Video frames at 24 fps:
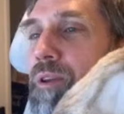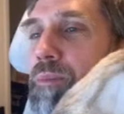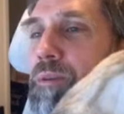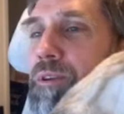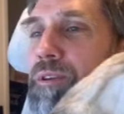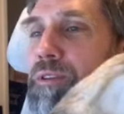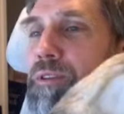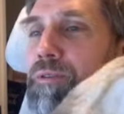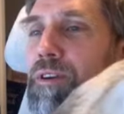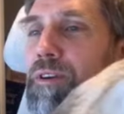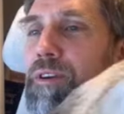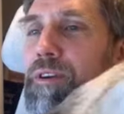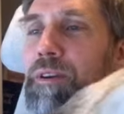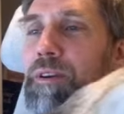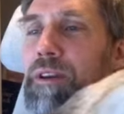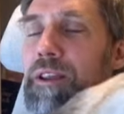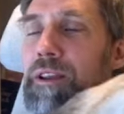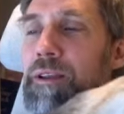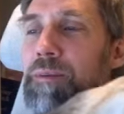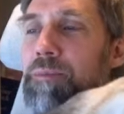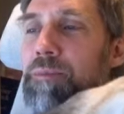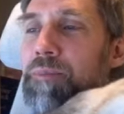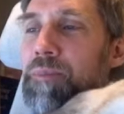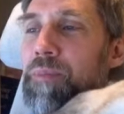He's very
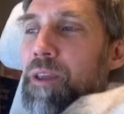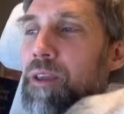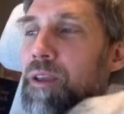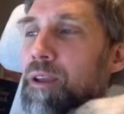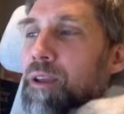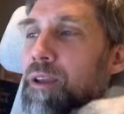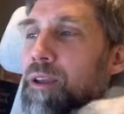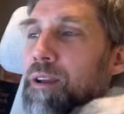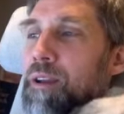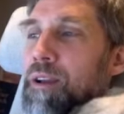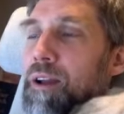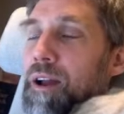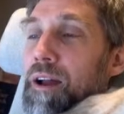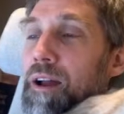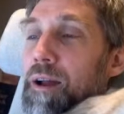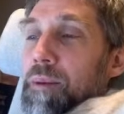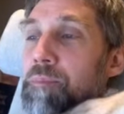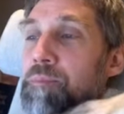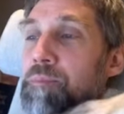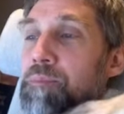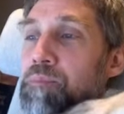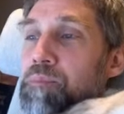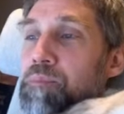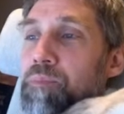needy.
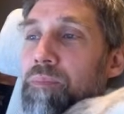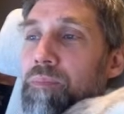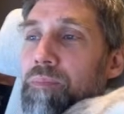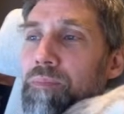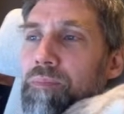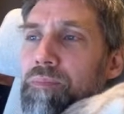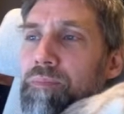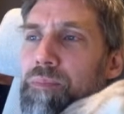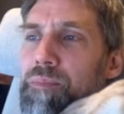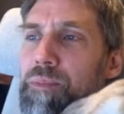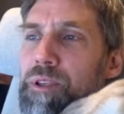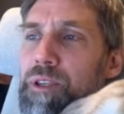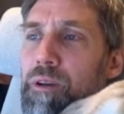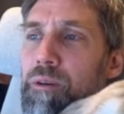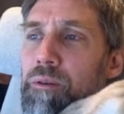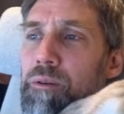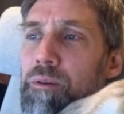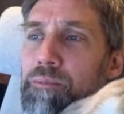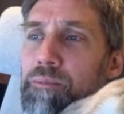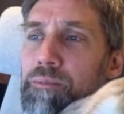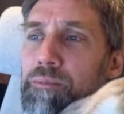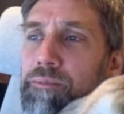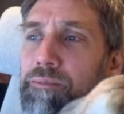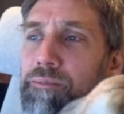
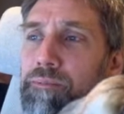So